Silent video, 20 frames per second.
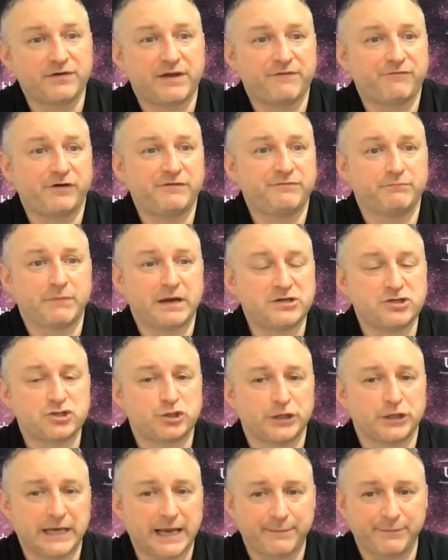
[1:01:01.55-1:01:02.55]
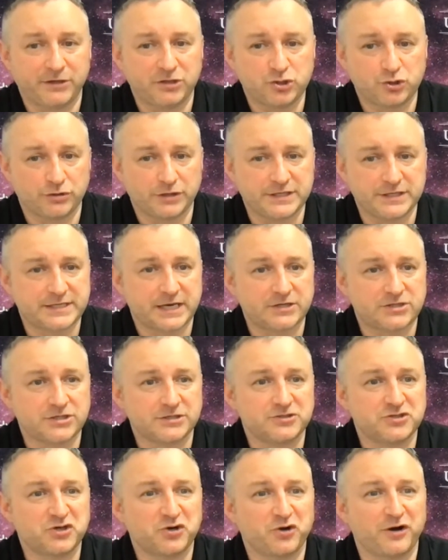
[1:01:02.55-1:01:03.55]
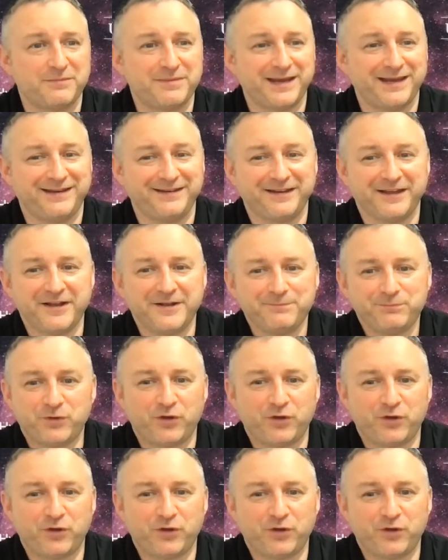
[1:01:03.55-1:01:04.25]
I never even mentioned a lemon during a session. Do you know what I mean?